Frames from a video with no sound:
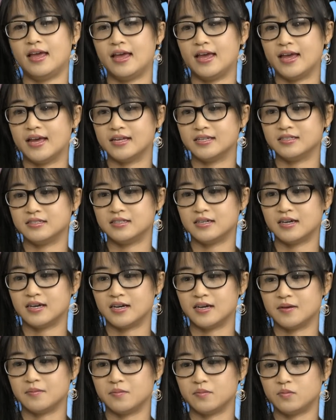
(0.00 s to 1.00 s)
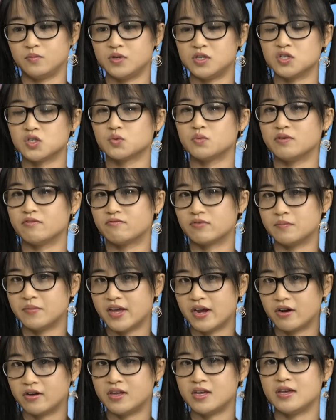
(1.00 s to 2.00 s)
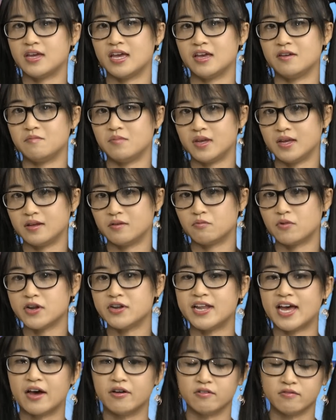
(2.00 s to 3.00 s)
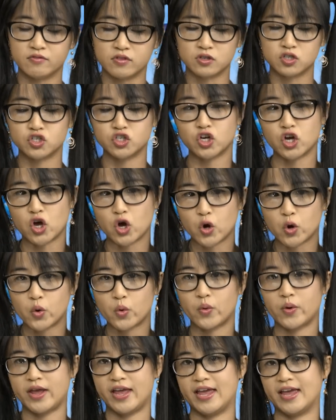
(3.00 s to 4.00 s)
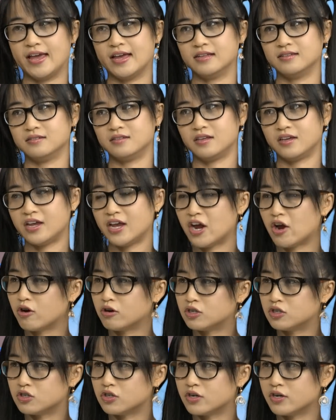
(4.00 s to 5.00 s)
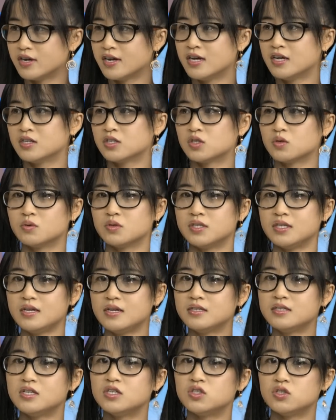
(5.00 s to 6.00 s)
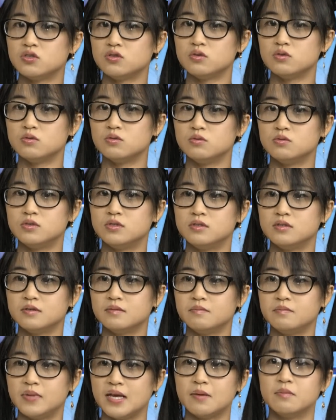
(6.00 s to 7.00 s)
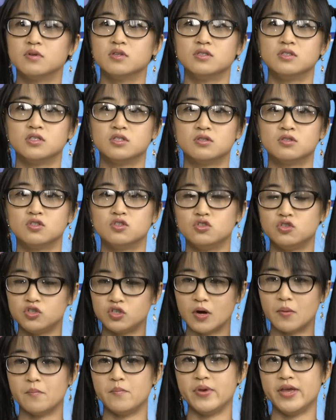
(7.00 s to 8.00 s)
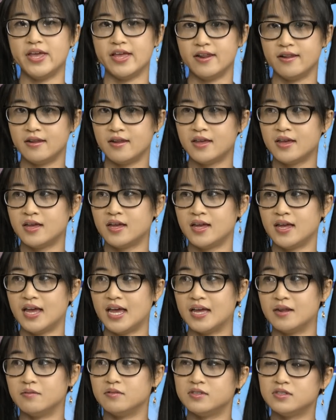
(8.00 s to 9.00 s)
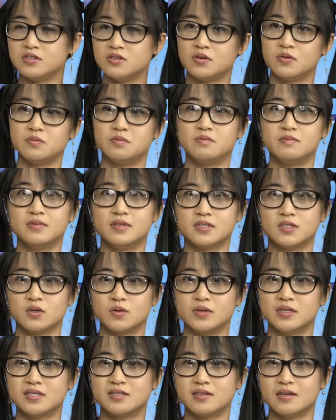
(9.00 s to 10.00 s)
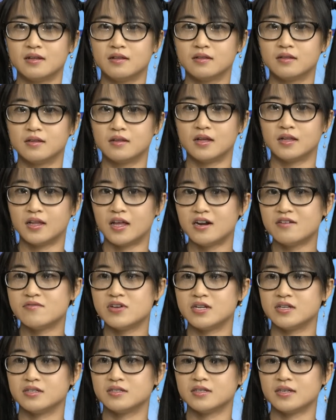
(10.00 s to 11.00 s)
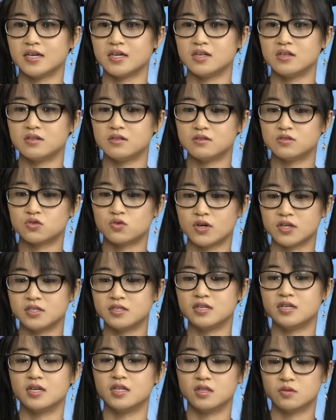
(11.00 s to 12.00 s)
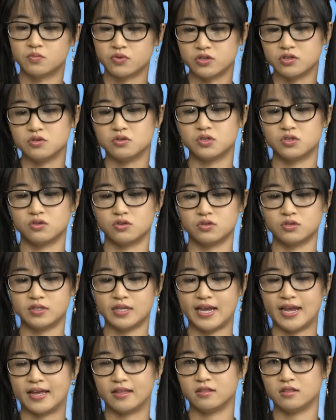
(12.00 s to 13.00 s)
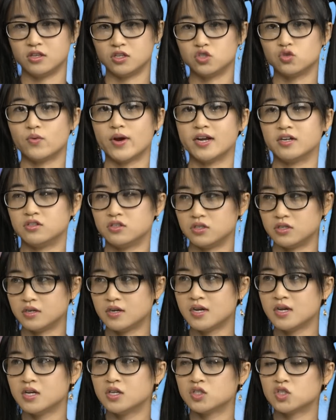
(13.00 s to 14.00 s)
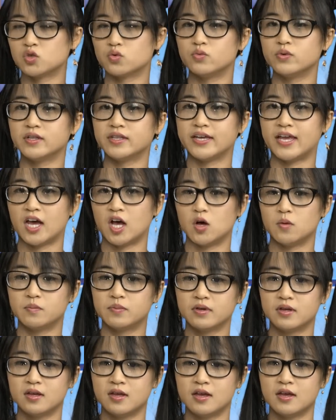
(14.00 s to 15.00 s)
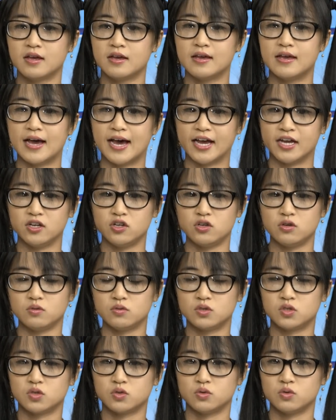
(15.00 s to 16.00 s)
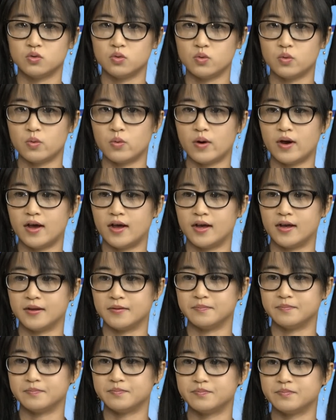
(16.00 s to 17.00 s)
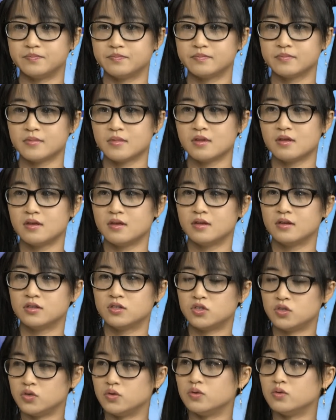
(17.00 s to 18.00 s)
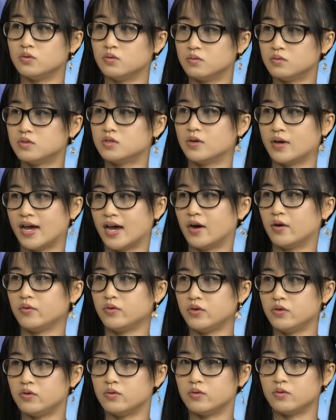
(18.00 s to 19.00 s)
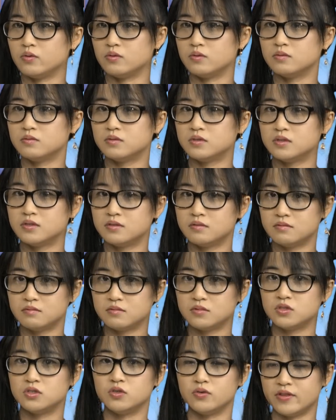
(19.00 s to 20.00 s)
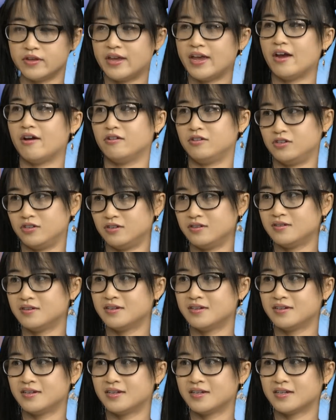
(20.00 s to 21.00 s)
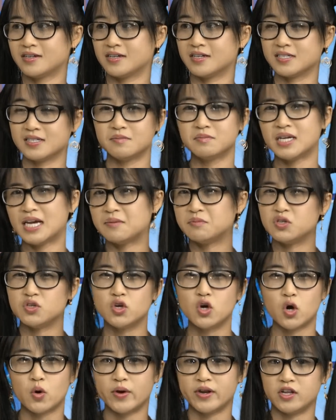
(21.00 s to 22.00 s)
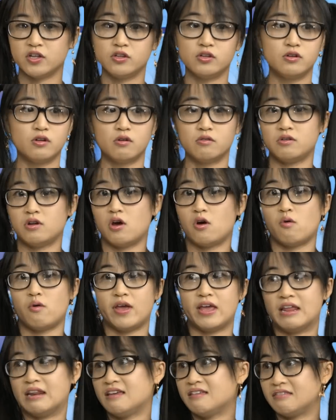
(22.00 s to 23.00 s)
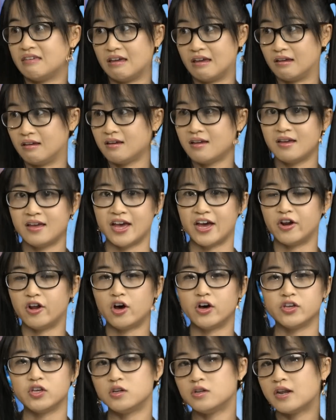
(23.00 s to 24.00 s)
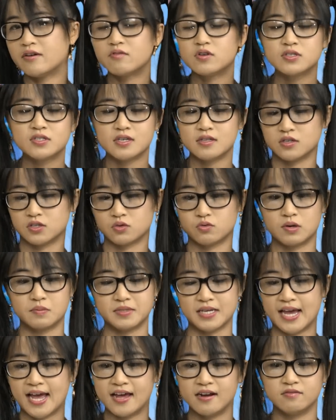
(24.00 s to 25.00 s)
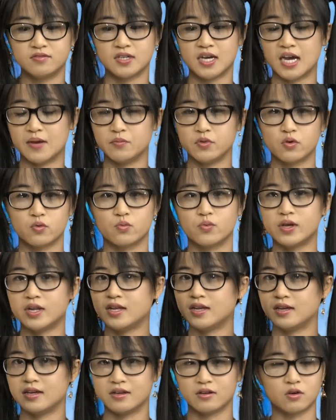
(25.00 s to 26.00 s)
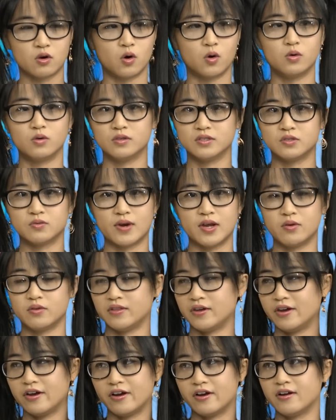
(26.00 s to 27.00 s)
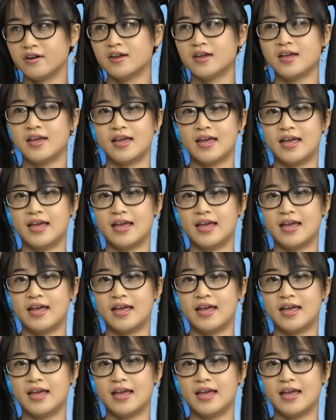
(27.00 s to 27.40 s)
And we just went from there. He gave me a rundown of the show and the character. So it was easy to be able to just jump in. And you, so it's, a lot of it is like trusting in the producers and the director to really help guide you to how you do the character. Because sometimes you go in and you don't know anything at all. You never see the script ahead of time. You're reading it cold right there.